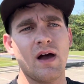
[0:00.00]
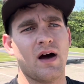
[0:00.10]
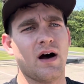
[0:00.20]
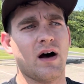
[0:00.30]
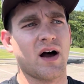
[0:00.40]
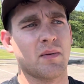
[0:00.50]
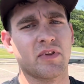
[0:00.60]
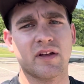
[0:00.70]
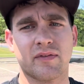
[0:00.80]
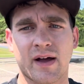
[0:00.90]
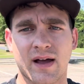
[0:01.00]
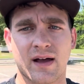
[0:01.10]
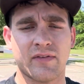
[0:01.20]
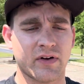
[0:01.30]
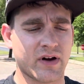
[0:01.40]
I believe
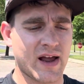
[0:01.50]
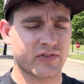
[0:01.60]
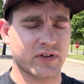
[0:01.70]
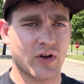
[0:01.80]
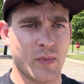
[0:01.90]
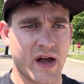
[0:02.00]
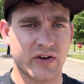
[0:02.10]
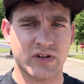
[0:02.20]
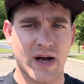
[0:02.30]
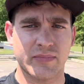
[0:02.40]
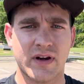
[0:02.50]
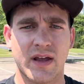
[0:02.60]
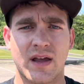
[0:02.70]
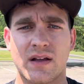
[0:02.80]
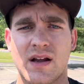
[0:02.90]
I'm going to actually go by a shop
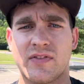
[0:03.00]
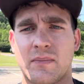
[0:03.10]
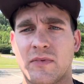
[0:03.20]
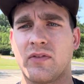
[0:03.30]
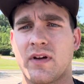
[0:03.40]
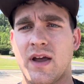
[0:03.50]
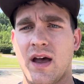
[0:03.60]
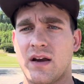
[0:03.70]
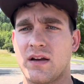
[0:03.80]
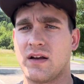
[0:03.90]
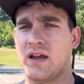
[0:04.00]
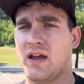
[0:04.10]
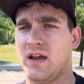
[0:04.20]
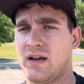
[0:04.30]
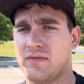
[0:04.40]
today, get them to look at it,
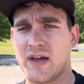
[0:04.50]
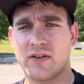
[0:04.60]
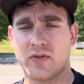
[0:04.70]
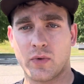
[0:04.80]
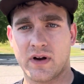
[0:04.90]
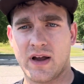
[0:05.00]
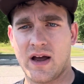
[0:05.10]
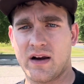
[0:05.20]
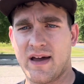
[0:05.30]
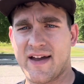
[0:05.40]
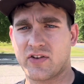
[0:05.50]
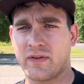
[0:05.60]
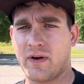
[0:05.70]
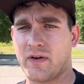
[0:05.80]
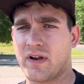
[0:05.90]
and if that doesn't work out, I
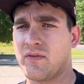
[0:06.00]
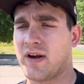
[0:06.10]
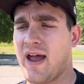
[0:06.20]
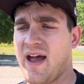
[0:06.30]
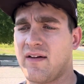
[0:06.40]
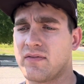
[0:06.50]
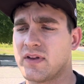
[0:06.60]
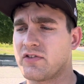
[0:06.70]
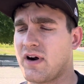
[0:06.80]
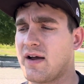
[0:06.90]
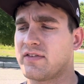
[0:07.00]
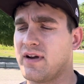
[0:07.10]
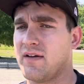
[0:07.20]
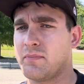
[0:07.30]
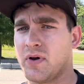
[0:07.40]
actually already even have the drive
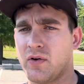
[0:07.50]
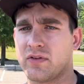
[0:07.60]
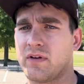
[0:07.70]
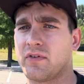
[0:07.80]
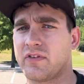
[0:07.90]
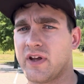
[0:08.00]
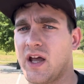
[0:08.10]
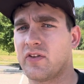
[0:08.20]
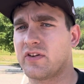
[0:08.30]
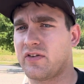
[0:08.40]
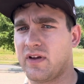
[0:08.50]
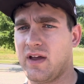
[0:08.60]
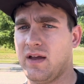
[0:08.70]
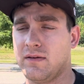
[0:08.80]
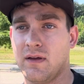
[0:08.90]
shaft posted for sale just in
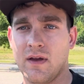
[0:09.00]
case